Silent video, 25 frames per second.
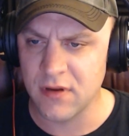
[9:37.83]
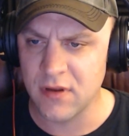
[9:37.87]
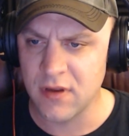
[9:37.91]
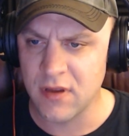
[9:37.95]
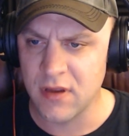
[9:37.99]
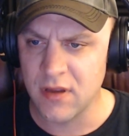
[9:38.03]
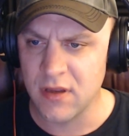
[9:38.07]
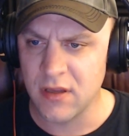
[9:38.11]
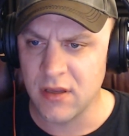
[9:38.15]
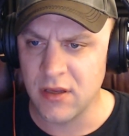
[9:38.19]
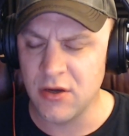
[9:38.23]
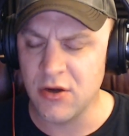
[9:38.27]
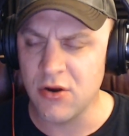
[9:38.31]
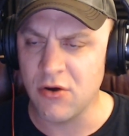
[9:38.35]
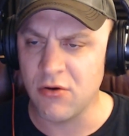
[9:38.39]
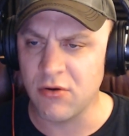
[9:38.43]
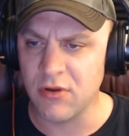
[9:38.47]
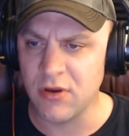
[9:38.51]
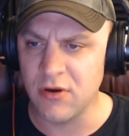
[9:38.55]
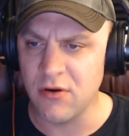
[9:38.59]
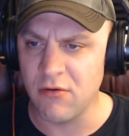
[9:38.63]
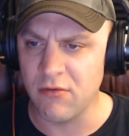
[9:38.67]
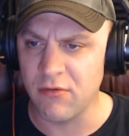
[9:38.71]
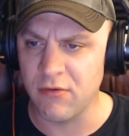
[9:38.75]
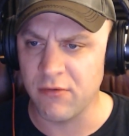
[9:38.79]
you
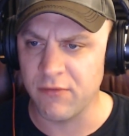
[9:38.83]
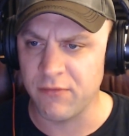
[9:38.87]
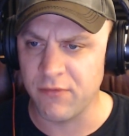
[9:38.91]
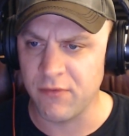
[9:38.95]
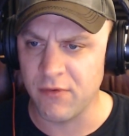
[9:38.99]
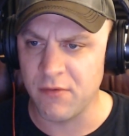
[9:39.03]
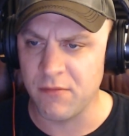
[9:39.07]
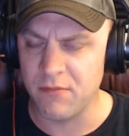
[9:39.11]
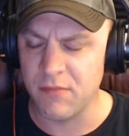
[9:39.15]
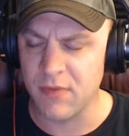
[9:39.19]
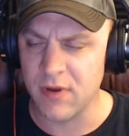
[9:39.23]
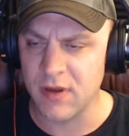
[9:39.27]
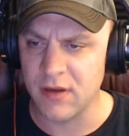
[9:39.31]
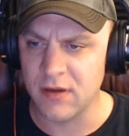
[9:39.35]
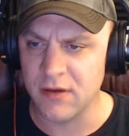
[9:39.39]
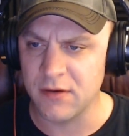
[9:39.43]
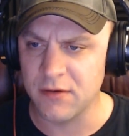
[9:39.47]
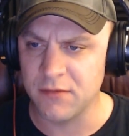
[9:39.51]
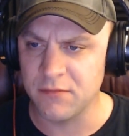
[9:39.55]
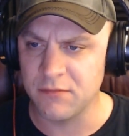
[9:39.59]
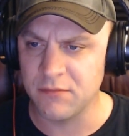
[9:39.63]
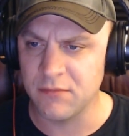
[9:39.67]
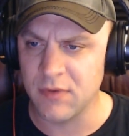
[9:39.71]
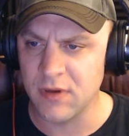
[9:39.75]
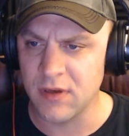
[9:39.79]
know her from
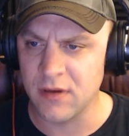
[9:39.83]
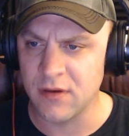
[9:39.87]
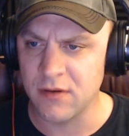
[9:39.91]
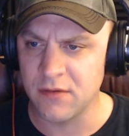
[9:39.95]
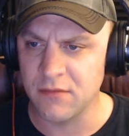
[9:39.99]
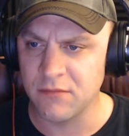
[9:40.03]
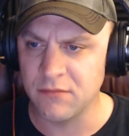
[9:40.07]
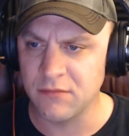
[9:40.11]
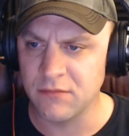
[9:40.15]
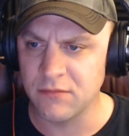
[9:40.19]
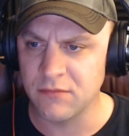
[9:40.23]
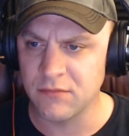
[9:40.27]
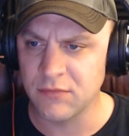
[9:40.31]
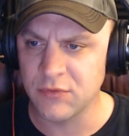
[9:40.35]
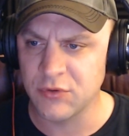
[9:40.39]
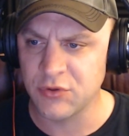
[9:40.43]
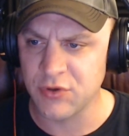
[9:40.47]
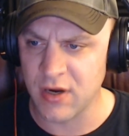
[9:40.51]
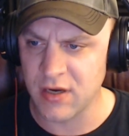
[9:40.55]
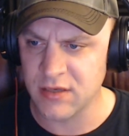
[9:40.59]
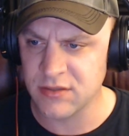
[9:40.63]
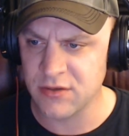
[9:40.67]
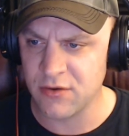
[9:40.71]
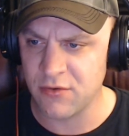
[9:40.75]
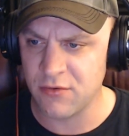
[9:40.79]

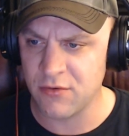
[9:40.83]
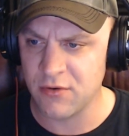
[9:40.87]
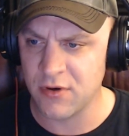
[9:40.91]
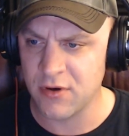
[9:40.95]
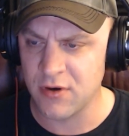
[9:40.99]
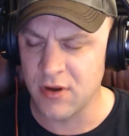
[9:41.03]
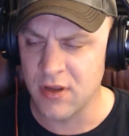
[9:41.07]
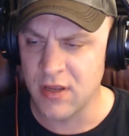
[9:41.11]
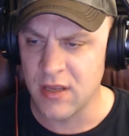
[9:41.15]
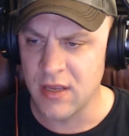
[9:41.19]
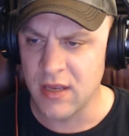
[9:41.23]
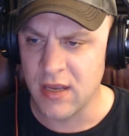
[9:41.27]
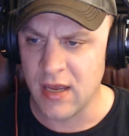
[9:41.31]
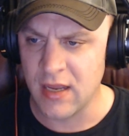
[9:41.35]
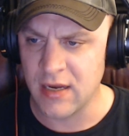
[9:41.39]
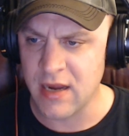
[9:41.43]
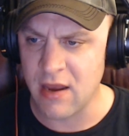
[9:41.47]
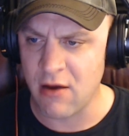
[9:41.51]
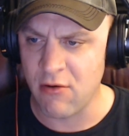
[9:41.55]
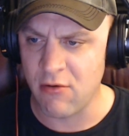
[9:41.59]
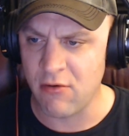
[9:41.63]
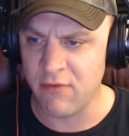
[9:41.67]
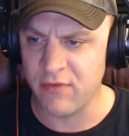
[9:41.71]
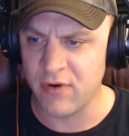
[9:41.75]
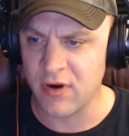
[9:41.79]
Trezor, and now
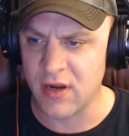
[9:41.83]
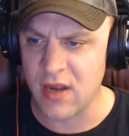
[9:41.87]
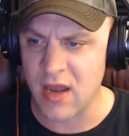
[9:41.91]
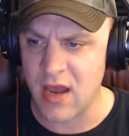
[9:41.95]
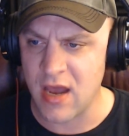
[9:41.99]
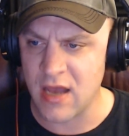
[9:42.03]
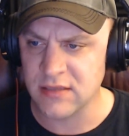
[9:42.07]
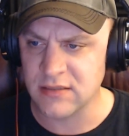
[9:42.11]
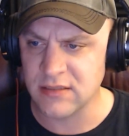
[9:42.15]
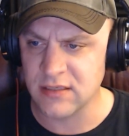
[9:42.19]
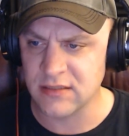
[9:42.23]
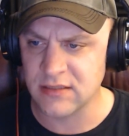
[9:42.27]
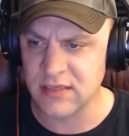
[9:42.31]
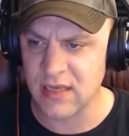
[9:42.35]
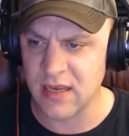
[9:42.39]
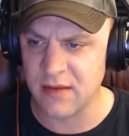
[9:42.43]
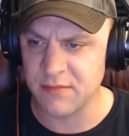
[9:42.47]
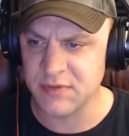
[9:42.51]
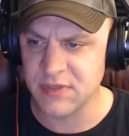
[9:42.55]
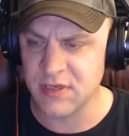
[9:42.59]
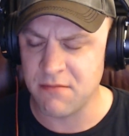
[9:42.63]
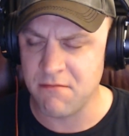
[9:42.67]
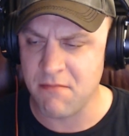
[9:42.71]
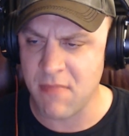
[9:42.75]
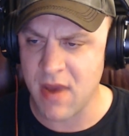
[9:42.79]
over at Casa.
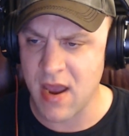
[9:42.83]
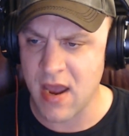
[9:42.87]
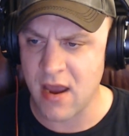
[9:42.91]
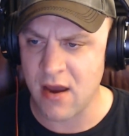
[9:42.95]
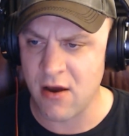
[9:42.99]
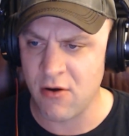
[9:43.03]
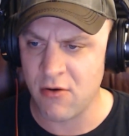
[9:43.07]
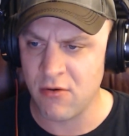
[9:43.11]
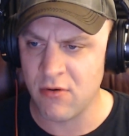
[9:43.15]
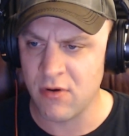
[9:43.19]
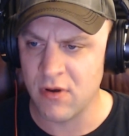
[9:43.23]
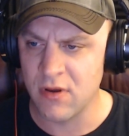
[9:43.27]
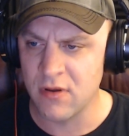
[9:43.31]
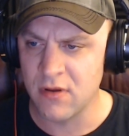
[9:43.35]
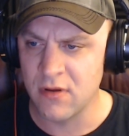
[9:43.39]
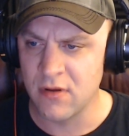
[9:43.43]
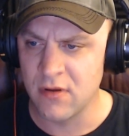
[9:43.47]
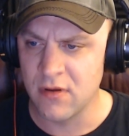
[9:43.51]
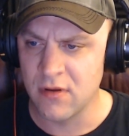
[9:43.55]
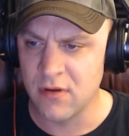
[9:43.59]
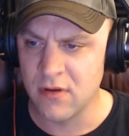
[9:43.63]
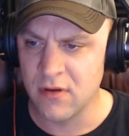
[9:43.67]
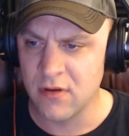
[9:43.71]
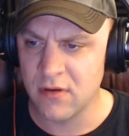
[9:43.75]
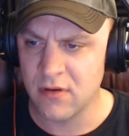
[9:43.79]
Samson Mao.
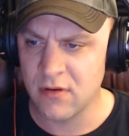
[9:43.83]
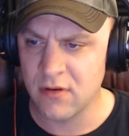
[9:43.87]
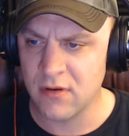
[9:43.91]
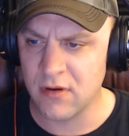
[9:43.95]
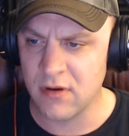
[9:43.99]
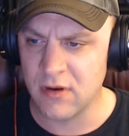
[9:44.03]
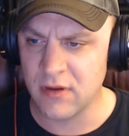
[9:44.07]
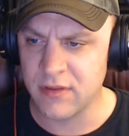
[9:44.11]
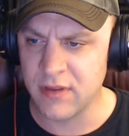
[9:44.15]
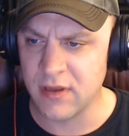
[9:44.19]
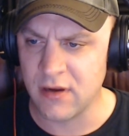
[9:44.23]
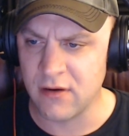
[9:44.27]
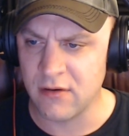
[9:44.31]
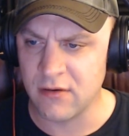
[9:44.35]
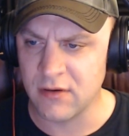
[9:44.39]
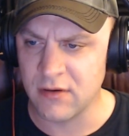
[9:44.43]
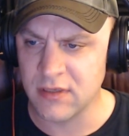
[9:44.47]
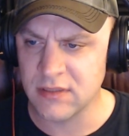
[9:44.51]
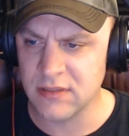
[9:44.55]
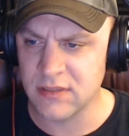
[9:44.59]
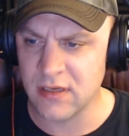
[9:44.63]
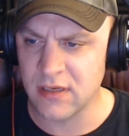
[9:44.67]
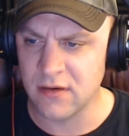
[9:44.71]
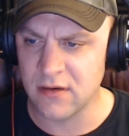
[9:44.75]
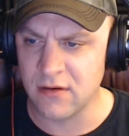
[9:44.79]
I think I already
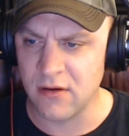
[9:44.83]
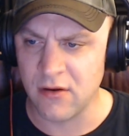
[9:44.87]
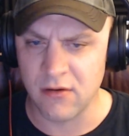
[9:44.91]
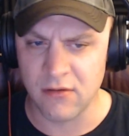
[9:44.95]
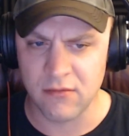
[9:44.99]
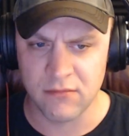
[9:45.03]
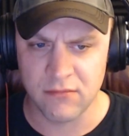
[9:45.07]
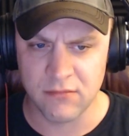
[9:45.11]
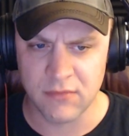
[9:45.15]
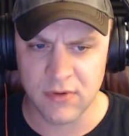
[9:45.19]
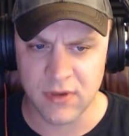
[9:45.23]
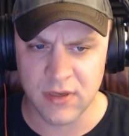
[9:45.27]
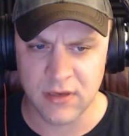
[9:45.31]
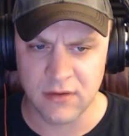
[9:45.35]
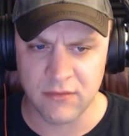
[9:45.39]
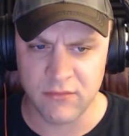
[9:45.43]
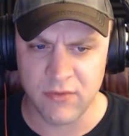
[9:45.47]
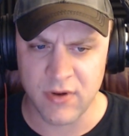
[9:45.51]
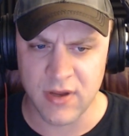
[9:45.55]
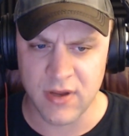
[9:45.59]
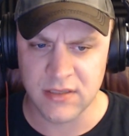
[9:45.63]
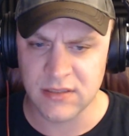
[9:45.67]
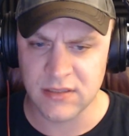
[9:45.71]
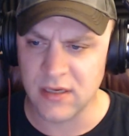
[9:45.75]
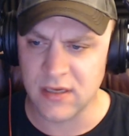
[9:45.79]
said. Oh, why
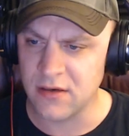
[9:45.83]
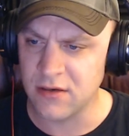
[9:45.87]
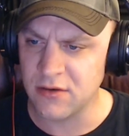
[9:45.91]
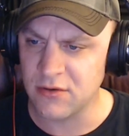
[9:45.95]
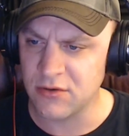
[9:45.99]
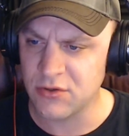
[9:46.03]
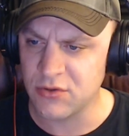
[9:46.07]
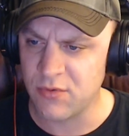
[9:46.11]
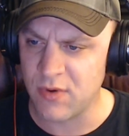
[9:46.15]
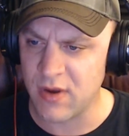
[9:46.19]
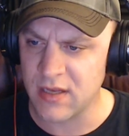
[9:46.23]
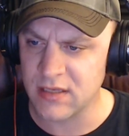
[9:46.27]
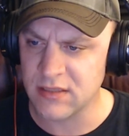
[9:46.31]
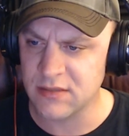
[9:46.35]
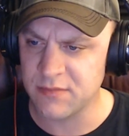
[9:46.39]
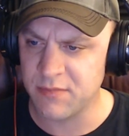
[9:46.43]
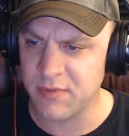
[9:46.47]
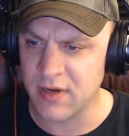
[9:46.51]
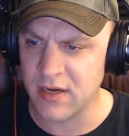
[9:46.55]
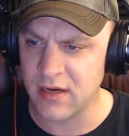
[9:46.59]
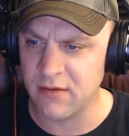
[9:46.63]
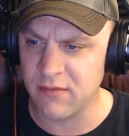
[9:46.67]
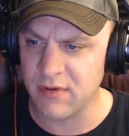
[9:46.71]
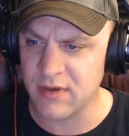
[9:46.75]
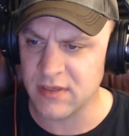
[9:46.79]
is he on here twice? But
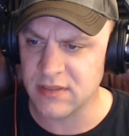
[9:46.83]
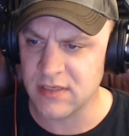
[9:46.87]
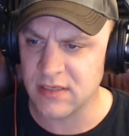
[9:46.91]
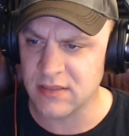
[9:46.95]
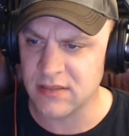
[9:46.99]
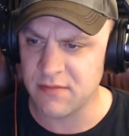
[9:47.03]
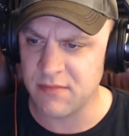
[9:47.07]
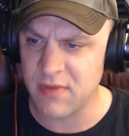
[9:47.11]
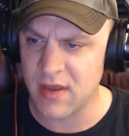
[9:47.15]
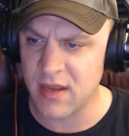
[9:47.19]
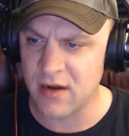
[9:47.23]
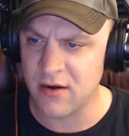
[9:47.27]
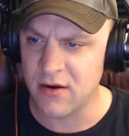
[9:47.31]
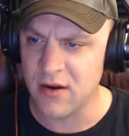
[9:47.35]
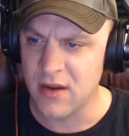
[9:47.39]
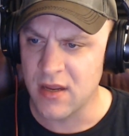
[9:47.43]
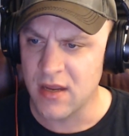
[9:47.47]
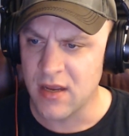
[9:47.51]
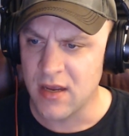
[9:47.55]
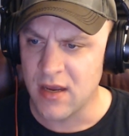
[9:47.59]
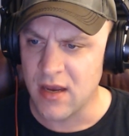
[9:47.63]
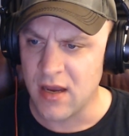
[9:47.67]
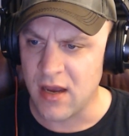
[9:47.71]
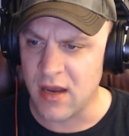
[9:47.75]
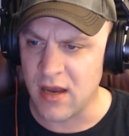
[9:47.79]
anyways, doesn't matter.
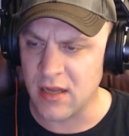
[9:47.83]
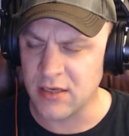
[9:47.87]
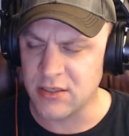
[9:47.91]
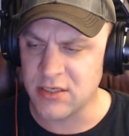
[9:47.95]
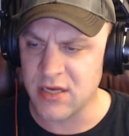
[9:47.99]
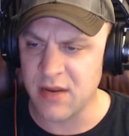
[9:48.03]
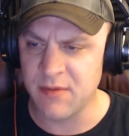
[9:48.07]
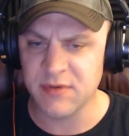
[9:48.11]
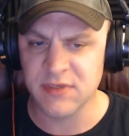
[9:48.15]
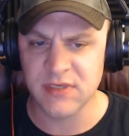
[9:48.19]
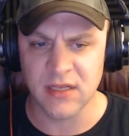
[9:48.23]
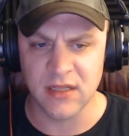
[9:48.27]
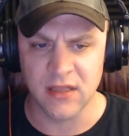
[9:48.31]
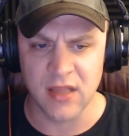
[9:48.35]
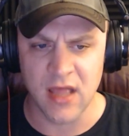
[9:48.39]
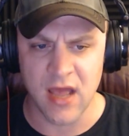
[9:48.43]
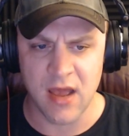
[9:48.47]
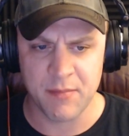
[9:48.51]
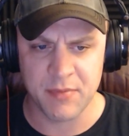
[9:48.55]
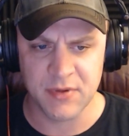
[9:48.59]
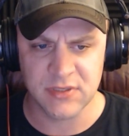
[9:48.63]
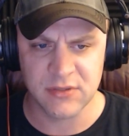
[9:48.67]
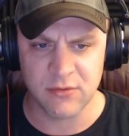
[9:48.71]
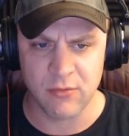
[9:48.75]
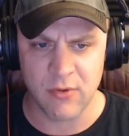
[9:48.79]
Jameson Lopp
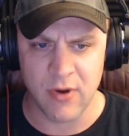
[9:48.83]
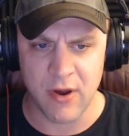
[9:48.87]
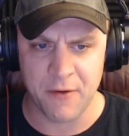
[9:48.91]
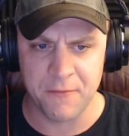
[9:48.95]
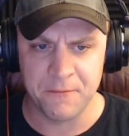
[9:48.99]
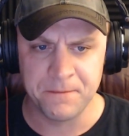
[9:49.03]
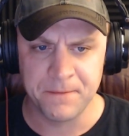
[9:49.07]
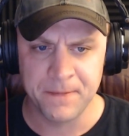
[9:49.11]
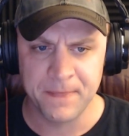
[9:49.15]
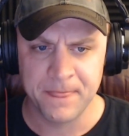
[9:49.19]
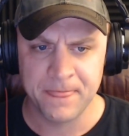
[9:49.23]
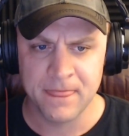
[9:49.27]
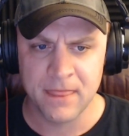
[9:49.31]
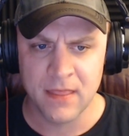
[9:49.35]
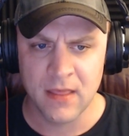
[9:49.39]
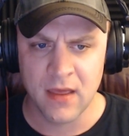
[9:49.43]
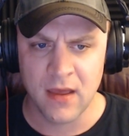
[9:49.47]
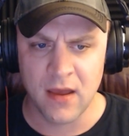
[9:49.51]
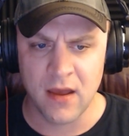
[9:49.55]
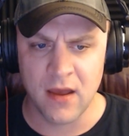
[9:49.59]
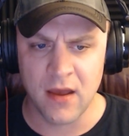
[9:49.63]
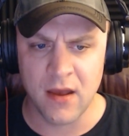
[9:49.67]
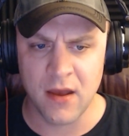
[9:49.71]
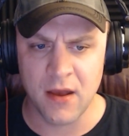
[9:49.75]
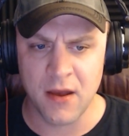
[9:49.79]
as well,
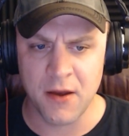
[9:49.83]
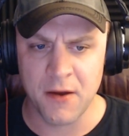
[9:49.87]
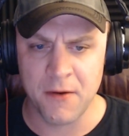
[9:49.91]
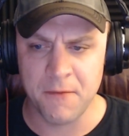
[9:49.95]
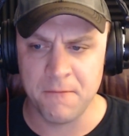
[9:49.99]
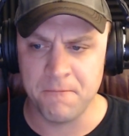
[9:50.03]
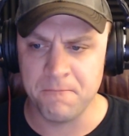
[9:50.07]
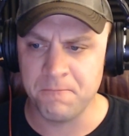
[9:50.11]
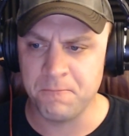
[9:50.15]
and